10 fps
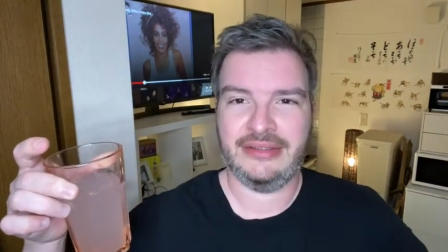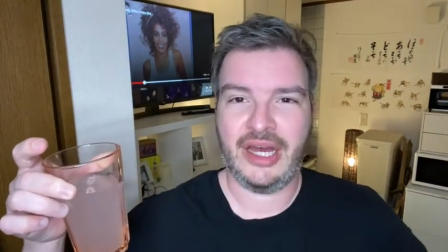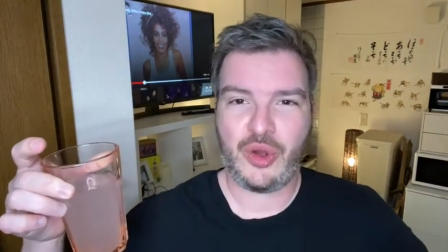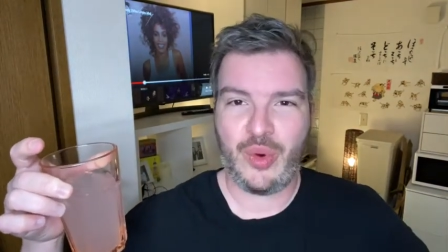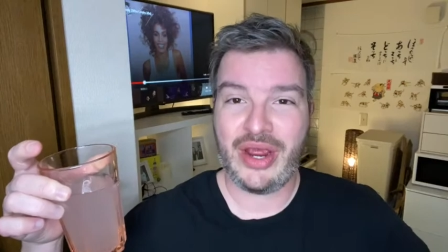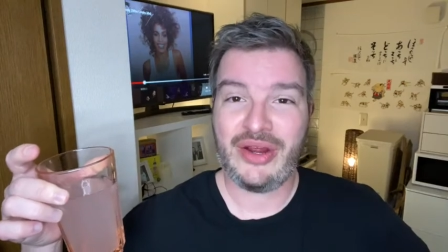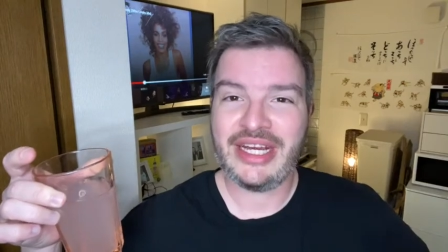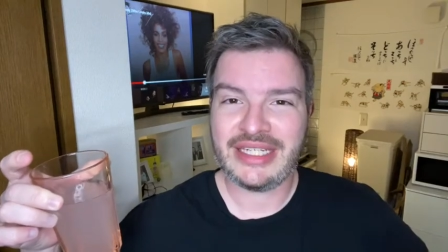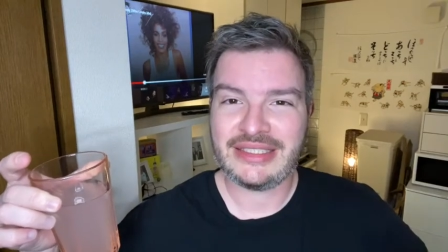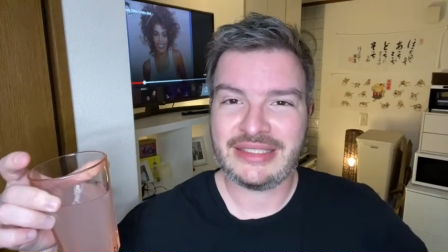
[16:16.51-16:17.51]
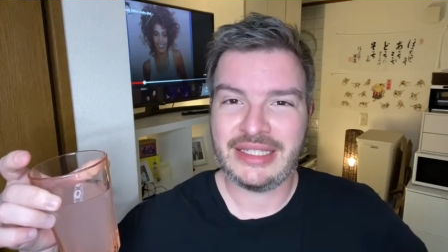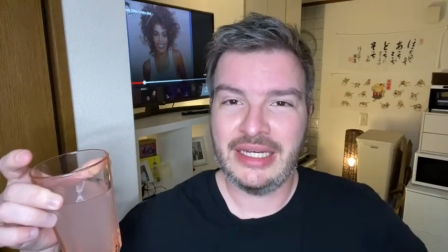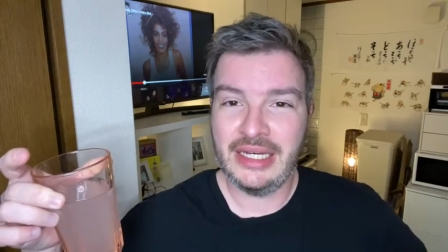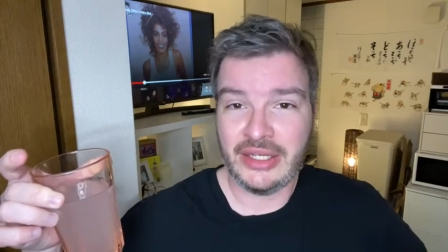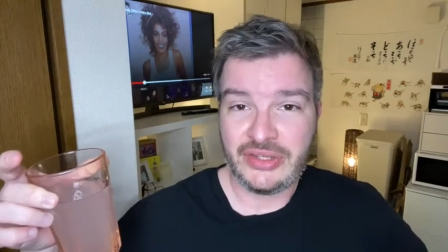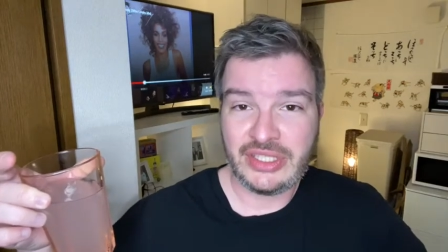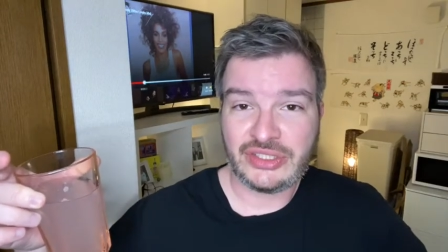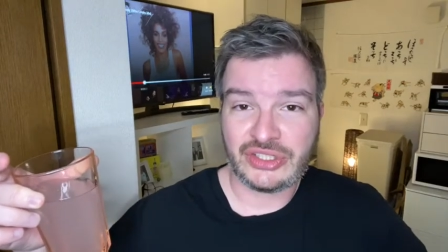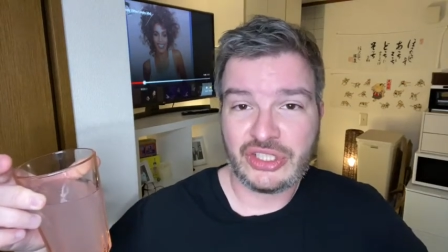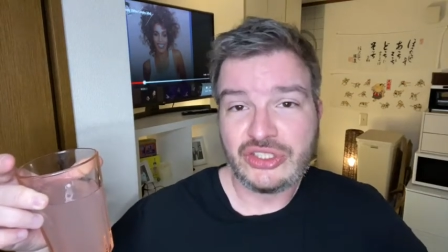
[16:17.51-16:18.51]
Aquarius.
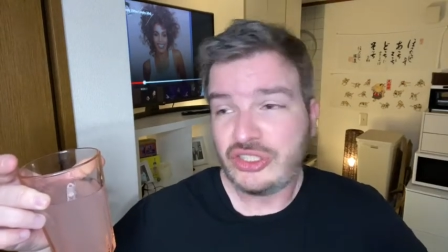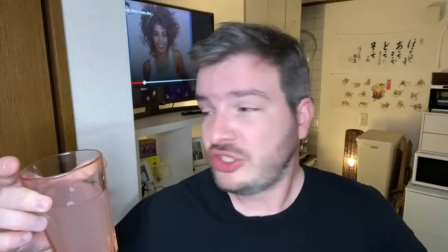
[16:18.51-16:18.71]
This is the